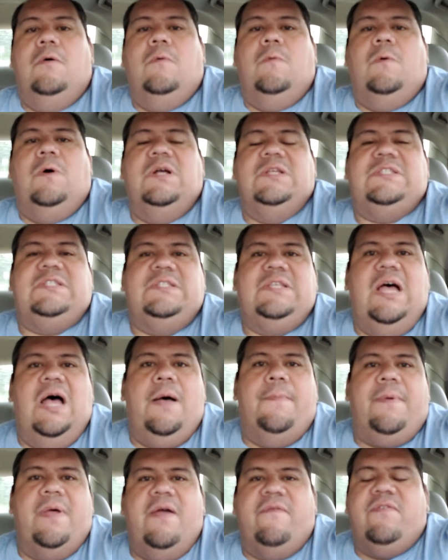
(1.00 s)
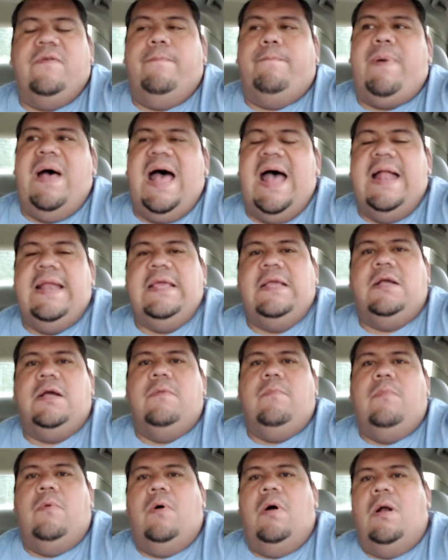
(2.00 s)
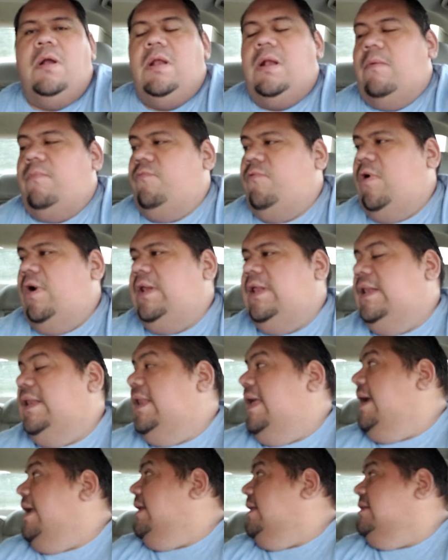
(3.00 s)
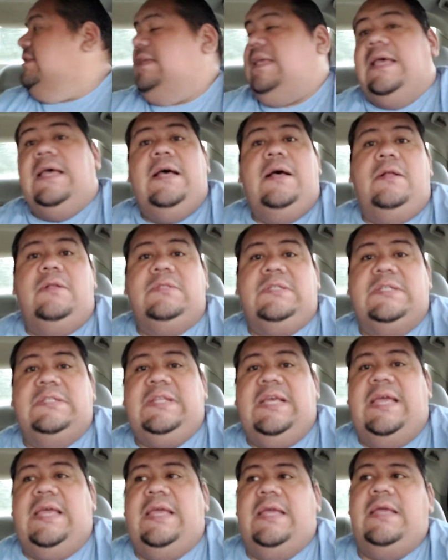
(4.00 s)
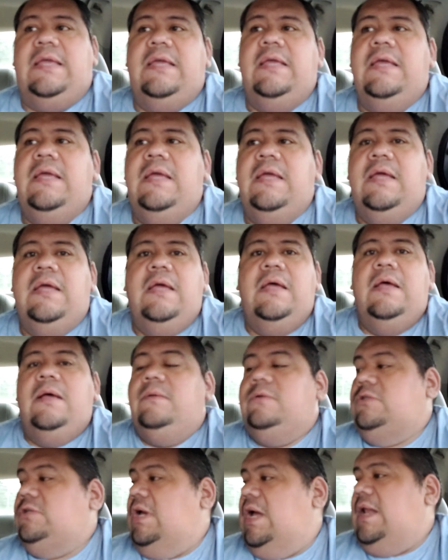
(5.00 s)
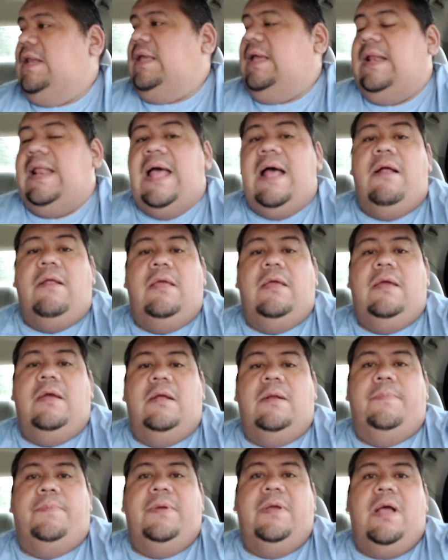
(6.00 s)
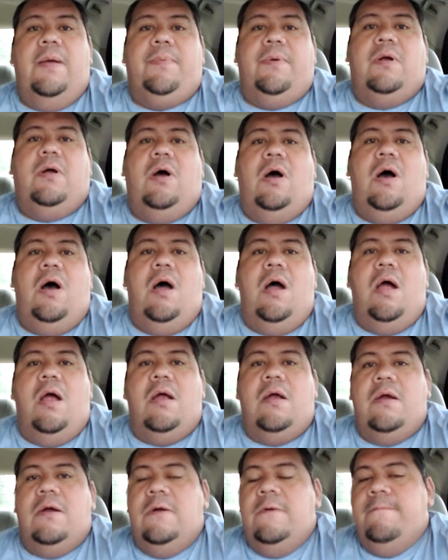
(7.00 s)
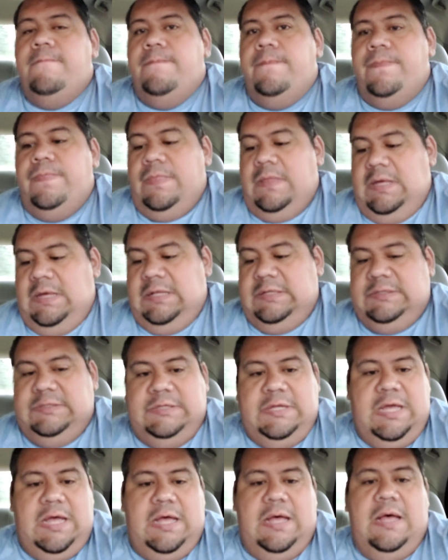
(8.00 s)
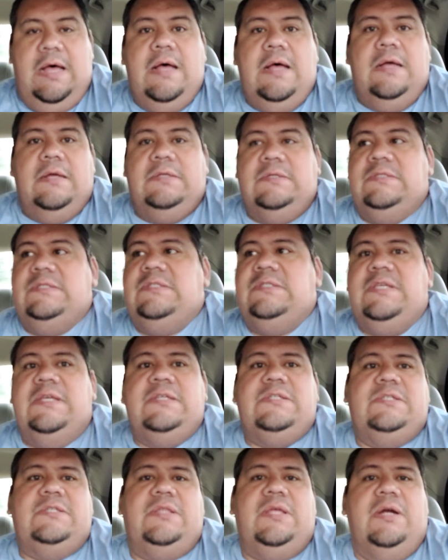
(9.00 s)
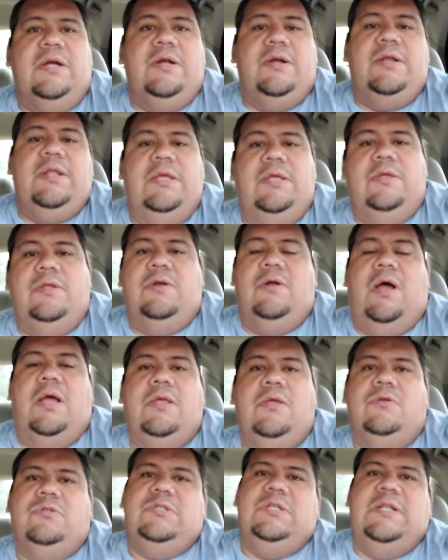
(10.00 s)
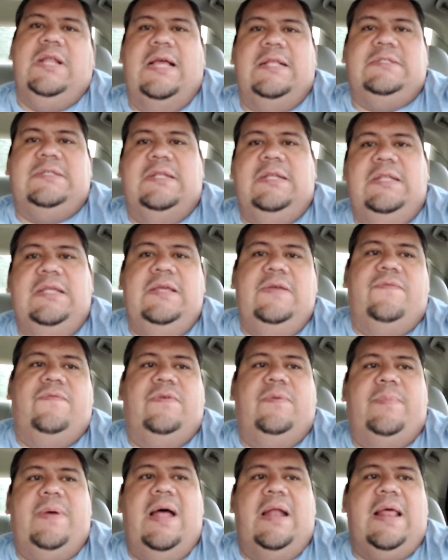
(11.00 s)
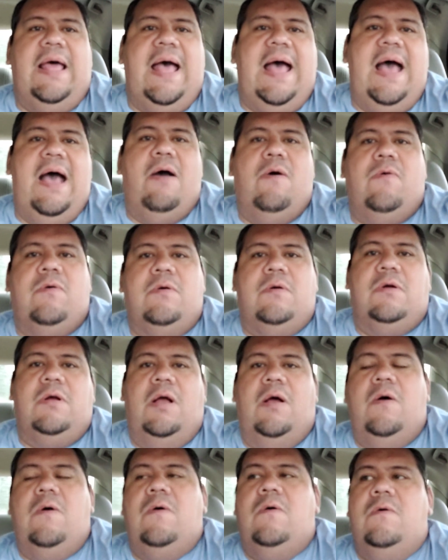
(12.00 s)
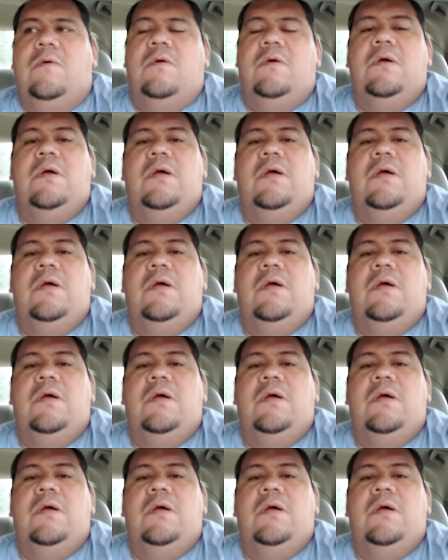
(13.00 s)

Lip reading: What's up, everybody? Good morning. I'm running late as hell today. Trying to get out here and pick up a car. It's 6:30. You know, I usually like to leave about an hour ago.